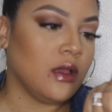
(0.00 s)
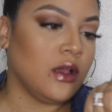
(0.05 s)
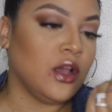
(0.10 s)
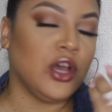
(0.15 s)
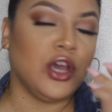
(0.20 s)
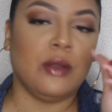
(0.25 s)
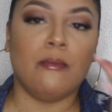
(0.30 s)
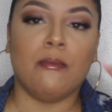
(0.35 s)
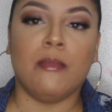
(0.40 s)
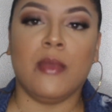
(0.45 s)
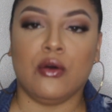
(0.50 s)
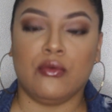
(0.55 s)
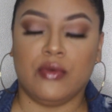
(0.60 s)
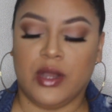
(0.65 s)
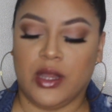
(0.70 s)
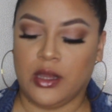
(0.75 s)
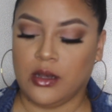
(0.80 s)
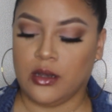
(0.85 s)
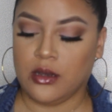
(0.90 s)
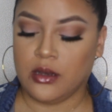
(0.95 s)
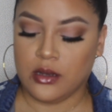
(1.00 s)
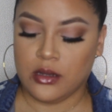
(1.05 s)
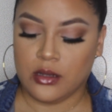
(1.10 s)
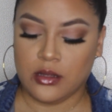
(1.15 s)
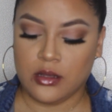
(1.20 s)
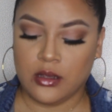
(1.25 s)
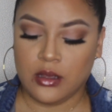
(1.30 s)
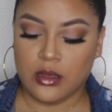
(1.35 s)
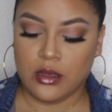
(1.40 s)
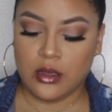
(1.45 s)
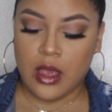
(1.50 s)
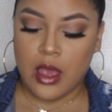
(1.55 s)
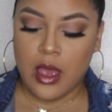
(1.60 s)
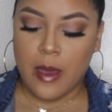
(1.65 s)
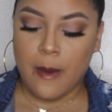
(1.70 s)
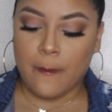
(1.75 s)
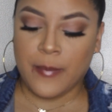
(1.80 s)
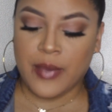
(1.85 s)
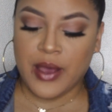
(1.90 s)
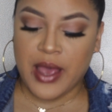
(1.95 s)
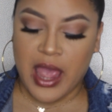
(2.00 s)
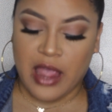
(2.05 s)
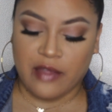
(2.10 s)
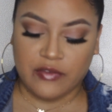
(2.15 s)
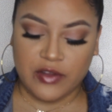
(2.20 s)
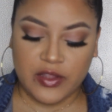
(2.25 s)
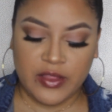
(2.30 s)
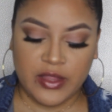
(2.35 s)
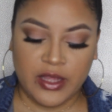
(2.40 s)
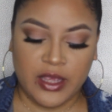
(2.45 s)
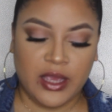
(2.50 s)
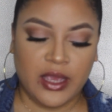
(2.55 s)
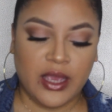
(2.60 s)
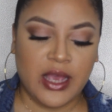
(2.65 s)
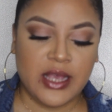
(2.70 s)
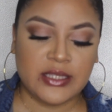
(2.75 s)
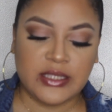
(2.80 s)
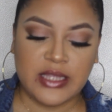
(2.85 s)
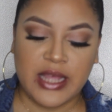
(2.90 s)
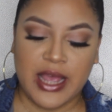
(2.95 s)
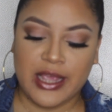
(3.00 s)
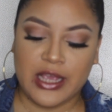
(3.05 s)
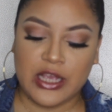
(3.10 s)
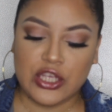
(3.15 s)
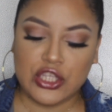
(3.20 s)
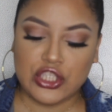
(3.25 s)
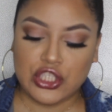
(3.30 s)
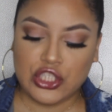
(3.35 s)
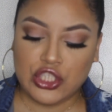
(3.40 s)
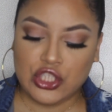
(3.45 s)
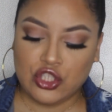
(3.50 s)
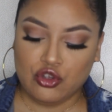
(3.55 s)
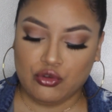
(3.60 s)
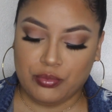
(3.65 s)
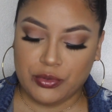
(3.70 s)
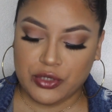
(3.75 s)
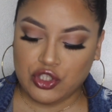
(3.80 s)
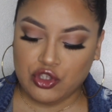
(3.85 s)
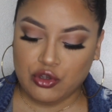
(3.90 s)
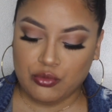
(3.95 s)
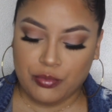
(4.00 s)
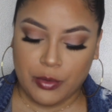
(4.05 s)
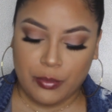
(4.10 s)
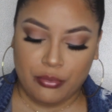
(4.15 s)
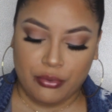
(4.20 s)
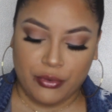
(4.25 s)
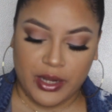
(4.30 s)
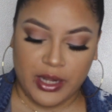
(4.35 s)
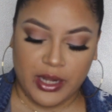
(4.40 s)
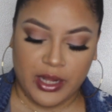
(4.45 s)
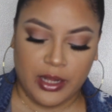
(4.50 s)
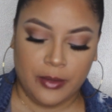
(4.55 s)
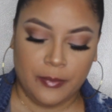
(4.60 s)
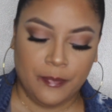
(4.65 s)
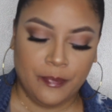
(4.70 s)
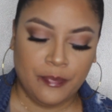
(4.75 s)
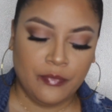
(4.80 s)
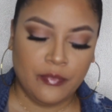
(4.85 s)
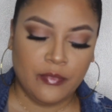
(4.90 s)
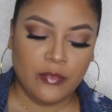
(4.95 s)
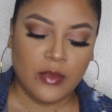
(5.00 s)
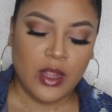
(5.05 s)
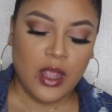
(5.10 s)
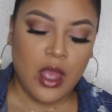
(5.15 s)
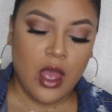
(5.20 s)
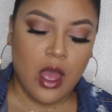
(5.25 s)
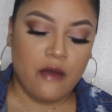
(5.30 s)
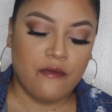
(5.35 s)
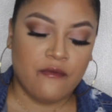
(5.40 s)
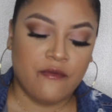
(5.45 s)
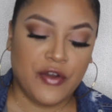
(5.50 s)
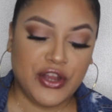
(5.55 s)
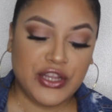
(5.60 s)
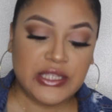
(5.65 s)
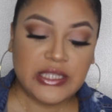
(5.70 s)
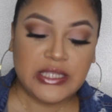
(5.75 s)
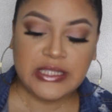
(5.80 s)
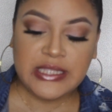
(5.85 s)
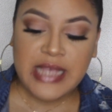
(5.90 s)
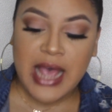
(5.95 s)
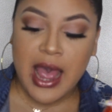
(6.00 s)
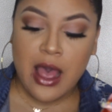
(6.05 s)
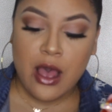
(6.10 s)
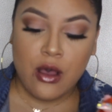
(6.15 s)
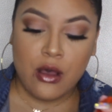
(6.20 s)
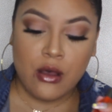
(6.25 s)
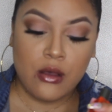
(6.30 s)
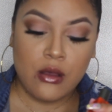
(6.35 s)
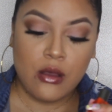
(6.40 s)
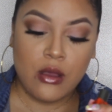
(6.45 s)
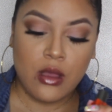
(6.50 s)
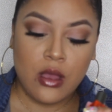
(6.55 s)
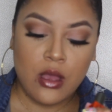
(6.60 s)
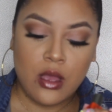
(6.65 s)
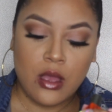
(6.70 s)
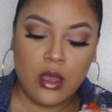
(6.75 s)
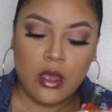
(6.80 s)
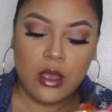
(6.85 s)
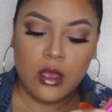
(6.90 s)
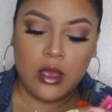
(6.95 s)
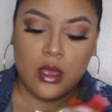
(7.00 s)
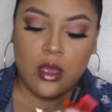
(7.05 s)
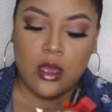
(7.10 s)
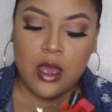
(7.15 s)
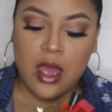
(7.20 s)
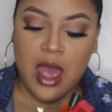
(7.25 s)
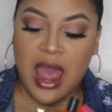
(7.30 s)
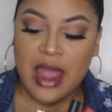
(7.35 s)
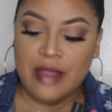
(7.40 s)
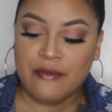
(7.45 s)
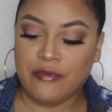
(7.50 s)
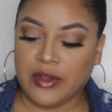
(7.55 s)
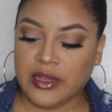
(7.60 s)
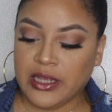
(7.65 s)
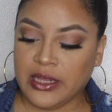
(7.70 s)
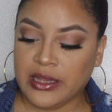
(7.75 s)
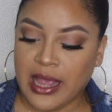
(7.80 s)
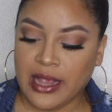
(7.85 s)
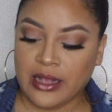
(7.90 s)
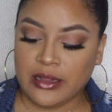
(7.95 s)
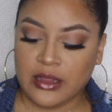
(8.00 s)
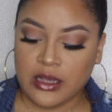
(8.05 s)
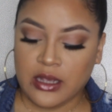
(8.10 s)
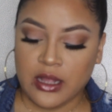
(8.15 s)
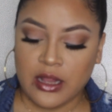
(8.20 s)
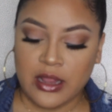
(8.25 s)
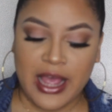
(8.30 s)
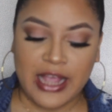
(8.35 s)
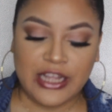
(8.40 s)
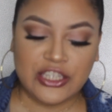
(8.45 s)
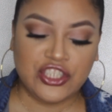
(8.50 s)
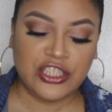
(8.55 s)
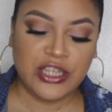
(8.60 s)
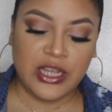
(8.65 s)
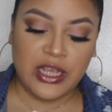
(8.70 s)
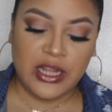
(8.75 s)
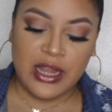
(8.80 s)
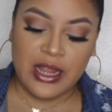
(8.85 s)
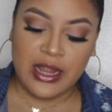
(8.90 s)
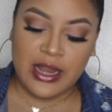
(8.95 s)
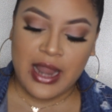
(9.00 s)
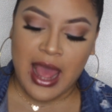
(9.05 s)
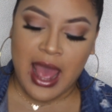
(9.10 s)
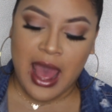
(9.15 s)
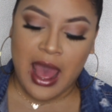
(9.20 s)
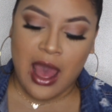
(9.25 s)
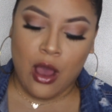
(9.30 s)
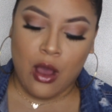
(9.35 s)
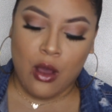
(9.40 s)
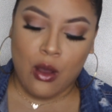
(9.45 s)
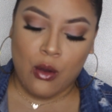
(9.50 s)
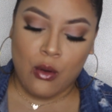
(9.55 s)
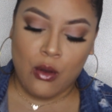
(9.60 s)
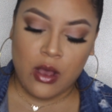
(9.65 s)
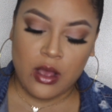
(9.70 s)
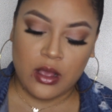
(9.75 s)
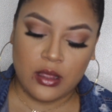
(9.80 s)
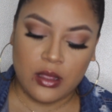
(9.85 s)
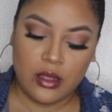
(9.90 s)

Good Morning. But everything is like super pretty, versatile. I really like the collection and how